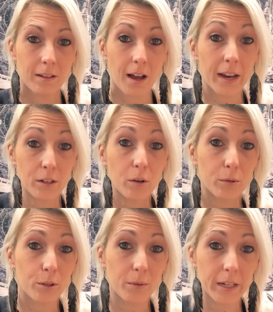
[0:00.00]
I know
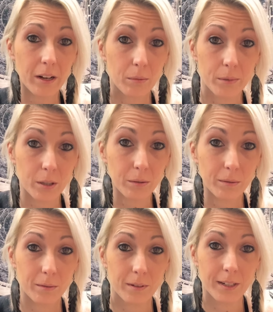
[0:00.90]
you can help too.
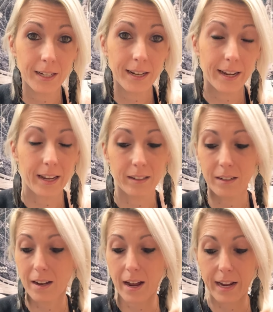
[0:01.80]

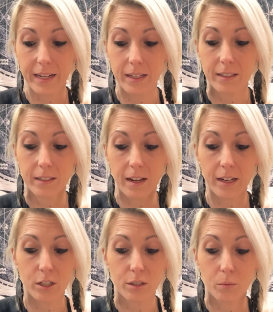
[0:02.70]
And I guess I
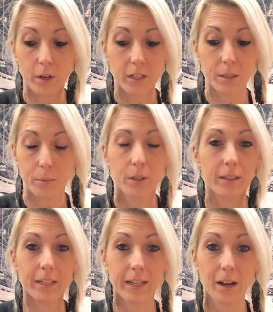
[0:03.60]
just wanted to put
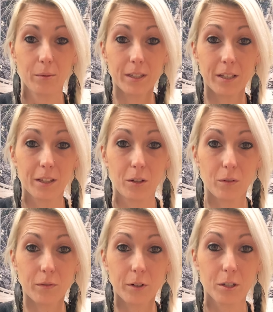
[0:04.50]
this out into the
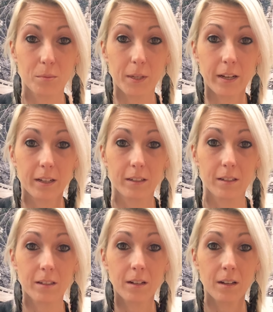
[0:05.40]
universe
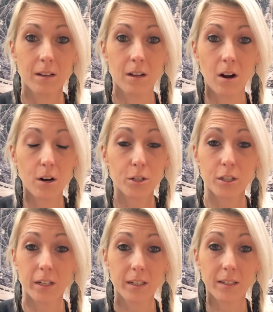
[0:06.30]
because our
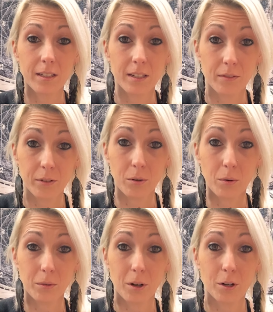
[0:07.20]
shit is
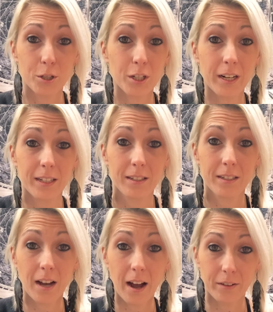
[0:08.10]
difficult. Our shit is
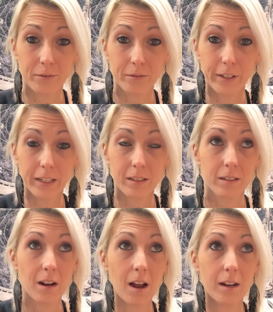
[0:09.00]
tough. It's
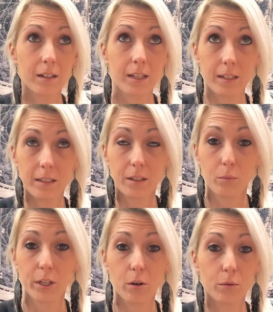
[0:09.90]
not easy.
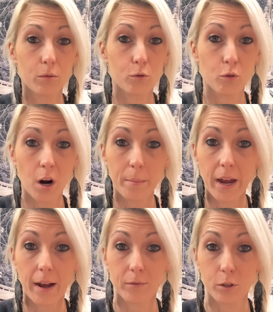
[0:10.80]
We go through trauma
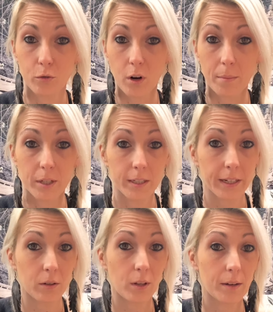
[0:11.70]
after trauma,
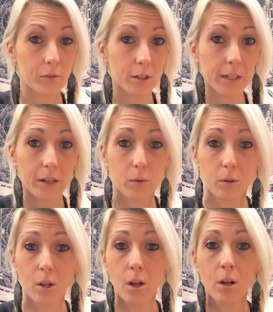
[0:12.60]
cycle after
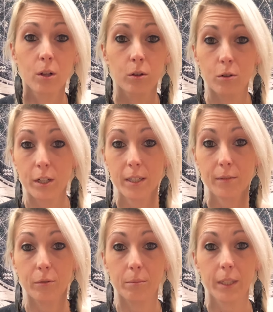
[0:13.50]
cycle, learning
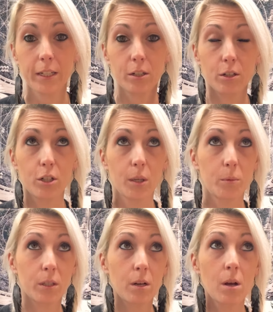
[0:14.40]
different
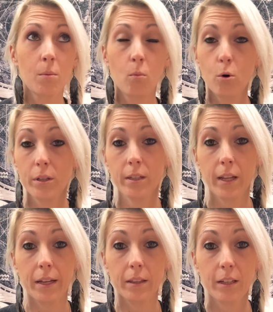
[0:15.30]
relationships. More than
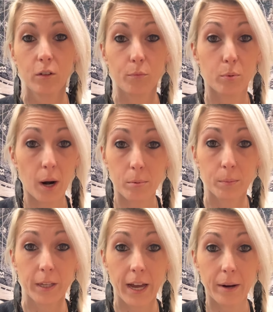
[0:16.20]
likely, you've
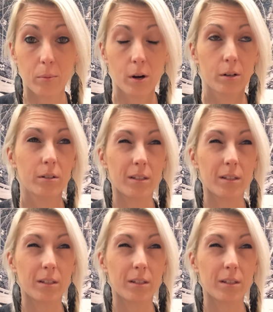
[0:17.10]
probably had partners,